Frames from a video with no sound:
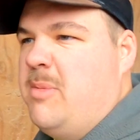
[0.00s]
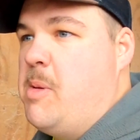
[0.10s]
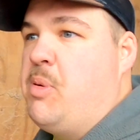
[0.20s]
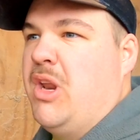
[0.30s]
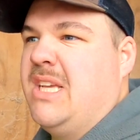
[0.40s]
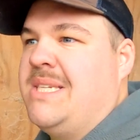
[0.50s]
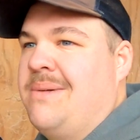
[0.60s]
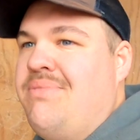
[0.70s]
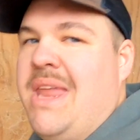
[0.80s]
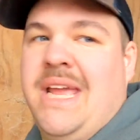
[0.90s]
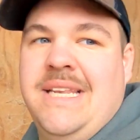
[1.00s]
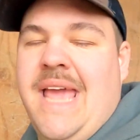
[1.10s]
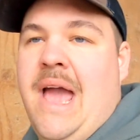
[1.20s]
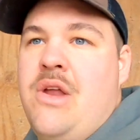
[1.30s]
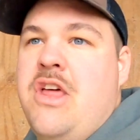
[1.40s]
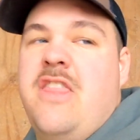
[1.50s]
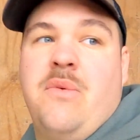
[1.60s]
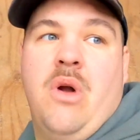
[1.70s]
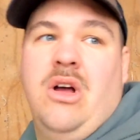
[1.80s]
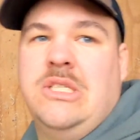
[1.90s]
We're going to be putting some bedding down,
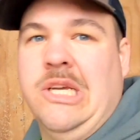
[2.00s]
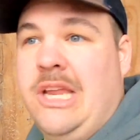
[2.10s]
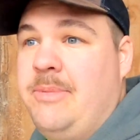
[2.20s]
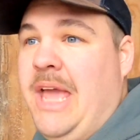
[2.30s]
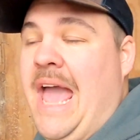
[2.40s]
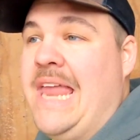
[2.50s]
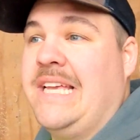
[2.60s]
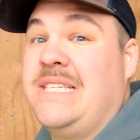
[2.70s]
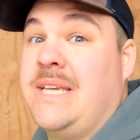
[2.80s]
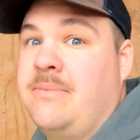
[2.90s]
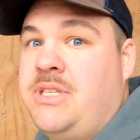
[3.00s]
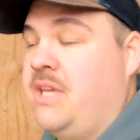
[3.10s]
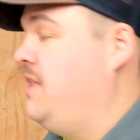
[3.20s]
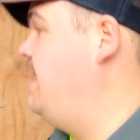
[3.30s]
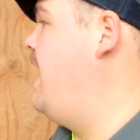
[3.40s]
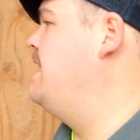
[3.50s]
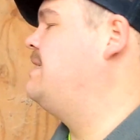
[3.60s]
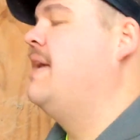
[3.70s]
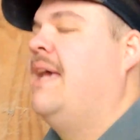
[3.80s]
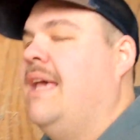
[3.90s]
and then we're also going to be adding some to the
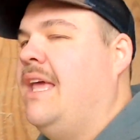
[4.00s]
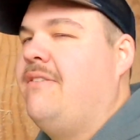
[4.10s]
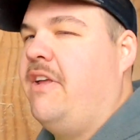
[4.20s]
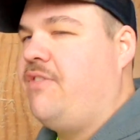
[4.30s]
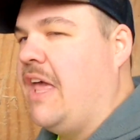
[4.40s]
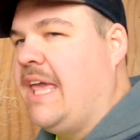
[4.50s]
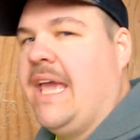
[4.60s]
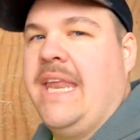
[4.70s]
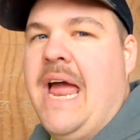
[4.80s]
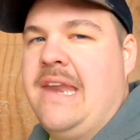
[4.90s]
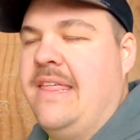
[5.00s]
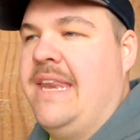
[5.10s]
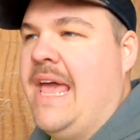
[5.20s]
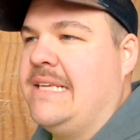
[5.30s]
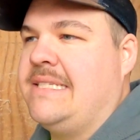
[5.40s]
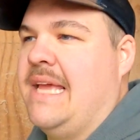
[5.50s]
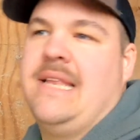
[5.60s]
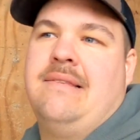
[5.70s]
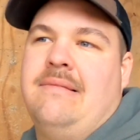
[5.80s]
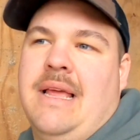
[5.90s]
nest. Even if they kick it out of the nest,
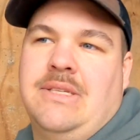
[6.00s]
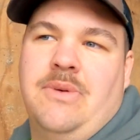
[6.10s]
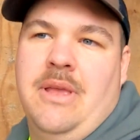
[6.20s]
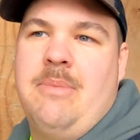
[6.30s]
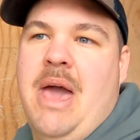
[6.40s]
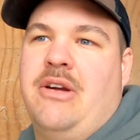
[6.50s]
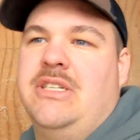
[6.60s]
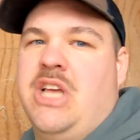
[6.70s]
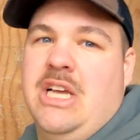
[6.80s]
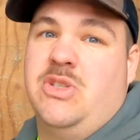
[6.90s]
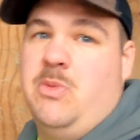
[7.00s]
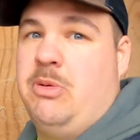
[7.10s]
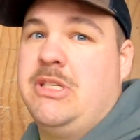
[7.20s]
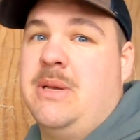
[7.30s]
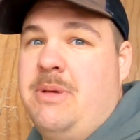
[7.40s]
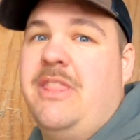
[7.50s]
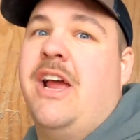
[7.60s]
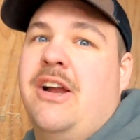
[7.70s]
that doesn't really matter as long as we put some in